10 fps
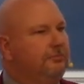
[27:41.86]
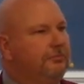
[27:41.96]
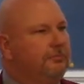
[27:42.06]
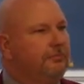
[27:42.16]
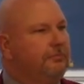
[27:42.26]

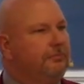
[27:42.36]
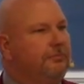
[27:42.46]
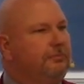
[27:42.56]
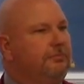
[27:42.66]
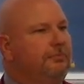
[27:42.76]

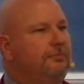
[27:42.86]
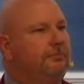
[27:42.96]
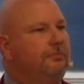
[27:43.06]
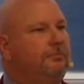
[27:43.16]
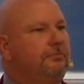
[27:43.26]

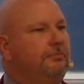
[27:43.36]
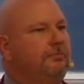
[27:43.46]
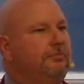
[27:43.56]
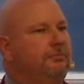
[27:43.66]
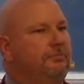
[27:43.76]

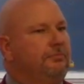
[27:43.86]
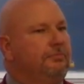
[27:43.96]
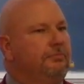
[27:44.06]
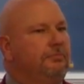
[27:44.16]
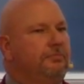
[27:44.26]

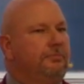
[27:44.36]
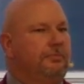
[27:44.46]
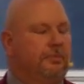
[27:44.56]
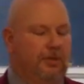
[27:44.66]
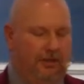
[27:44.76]

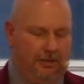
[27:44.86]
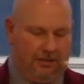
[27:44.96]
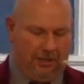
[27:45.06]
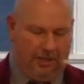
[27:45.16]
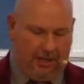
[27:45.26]

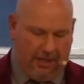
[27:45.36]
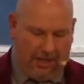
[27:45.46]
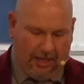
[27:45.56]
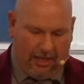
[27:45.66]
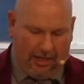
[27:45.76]

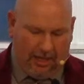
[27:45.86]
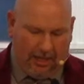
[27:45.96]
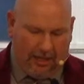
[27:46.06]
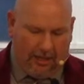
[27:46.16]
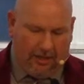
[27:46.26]

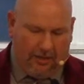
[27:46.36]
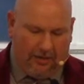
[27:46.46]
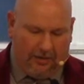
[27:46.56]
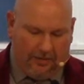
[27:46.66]
(silence)